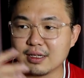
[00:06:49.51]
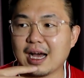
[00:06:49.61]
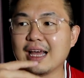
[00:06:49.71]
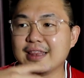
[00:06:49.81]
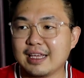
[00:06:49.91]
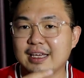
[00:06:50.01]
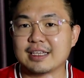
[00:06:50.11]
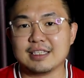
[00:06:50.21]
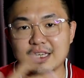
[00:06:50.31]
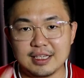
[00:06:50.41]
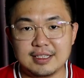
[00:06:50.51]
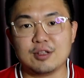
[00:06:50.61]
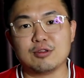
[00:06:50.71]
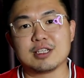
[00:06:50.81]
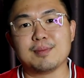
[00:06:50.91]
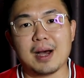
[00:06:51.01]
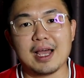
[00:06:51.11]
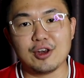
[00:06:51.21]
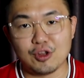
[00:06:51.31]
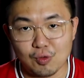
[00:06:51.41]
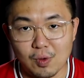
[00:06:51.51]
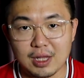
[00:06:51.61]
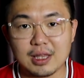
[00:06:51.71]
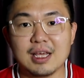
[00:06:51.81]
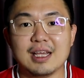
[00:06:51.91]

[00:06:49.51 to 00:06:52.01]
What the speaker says: I think it's easier to just buy a new one,